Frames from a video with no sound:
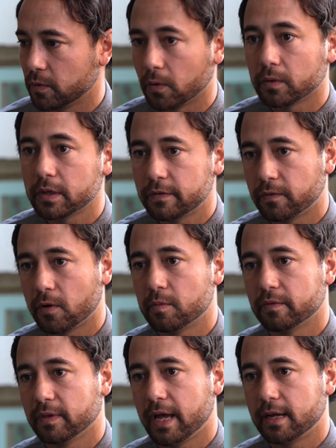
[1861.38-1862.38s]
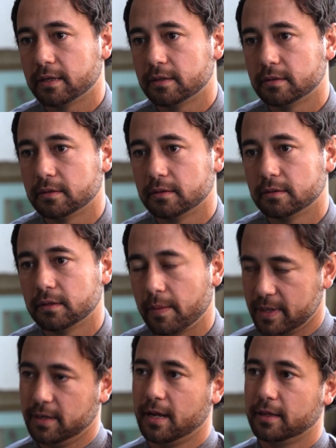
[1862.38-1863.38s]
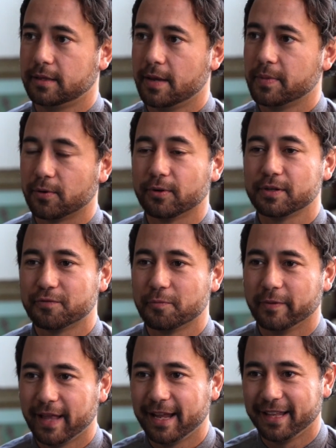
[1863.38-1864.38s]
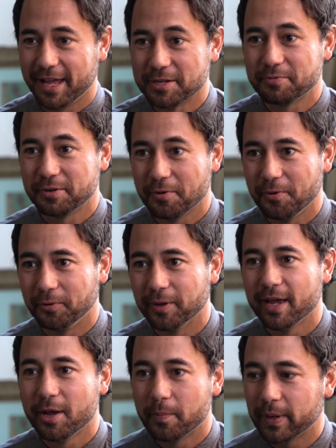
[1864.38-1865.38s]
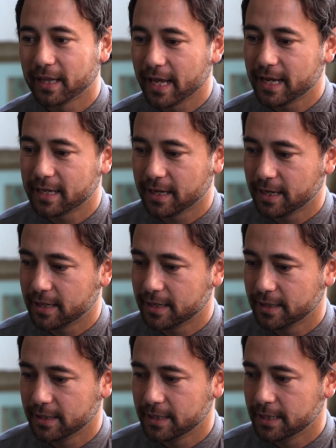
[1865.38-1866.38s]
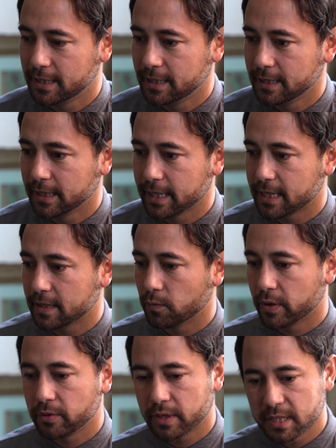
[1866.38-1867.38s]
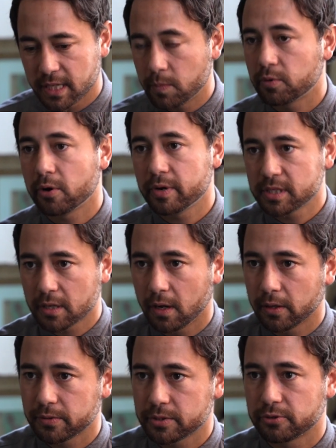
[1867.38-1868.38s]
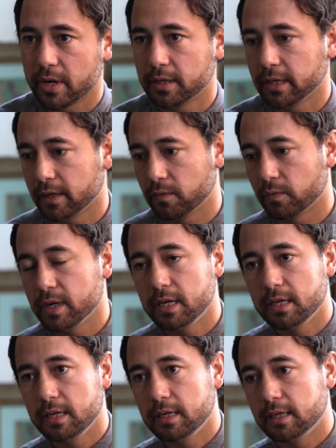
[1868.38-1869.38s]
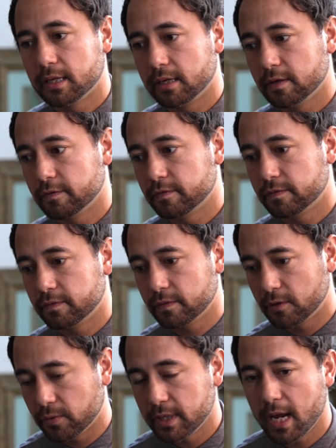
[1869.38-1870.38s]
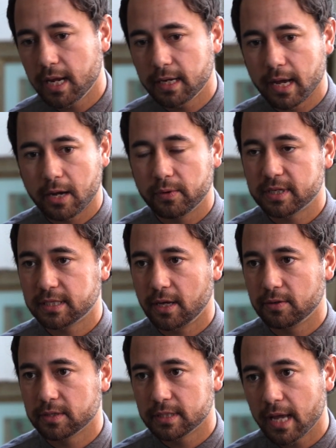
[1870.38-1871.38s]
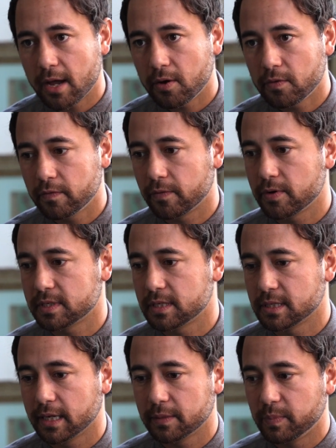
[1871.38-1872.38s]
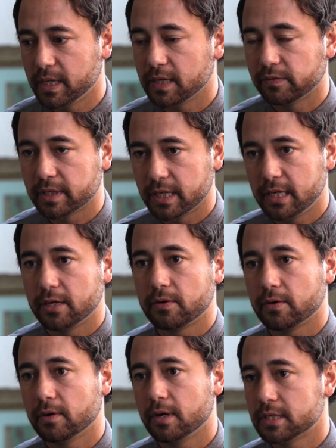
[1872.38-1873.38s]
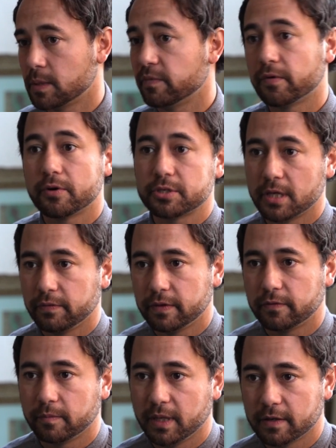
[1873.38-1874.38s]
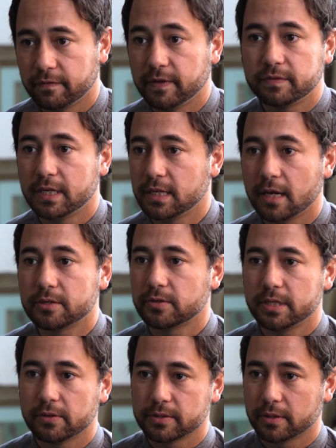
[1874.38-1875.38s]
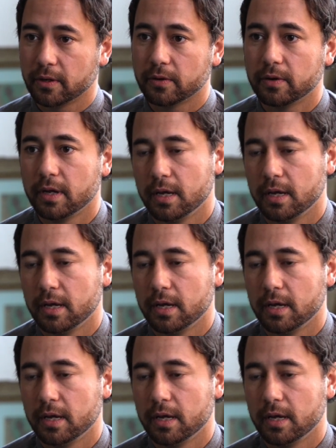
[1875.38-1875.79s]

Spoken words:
early form of Latin. Early form of Latin. Latin's pretty old, but like whether contemporary scholars are trying to like kind of create how it sounds now versus like being able to hear some version of it from like 1500 years ago,